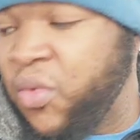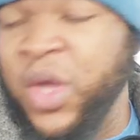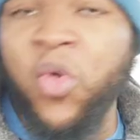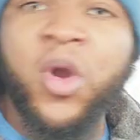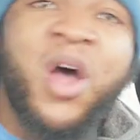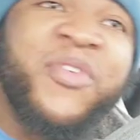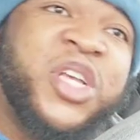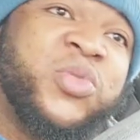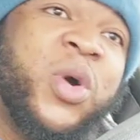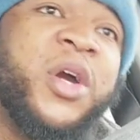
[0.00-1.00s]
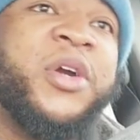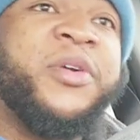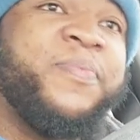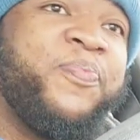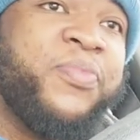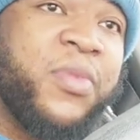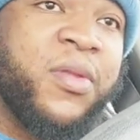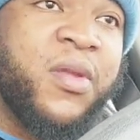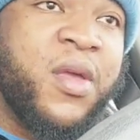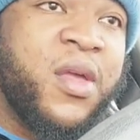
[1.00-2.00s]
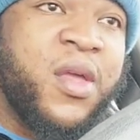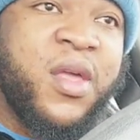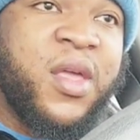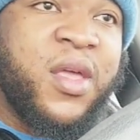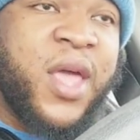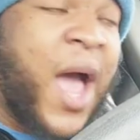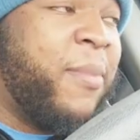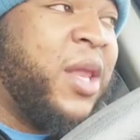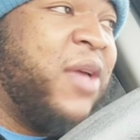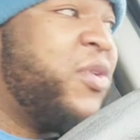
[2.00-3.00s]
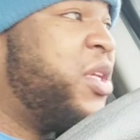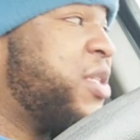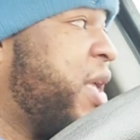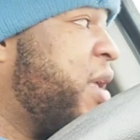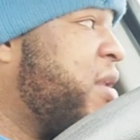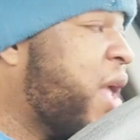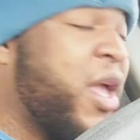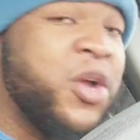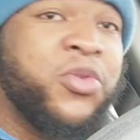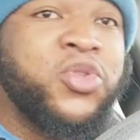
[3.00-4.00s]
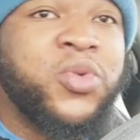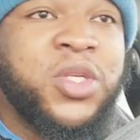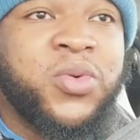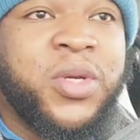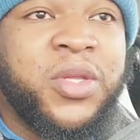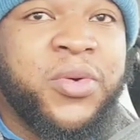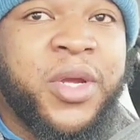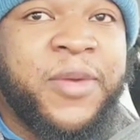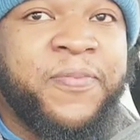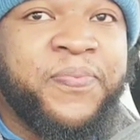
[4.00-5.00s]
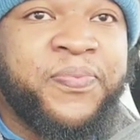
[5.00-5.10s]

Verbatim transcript: We going off his word. I believe what he's saying. They here through 2023.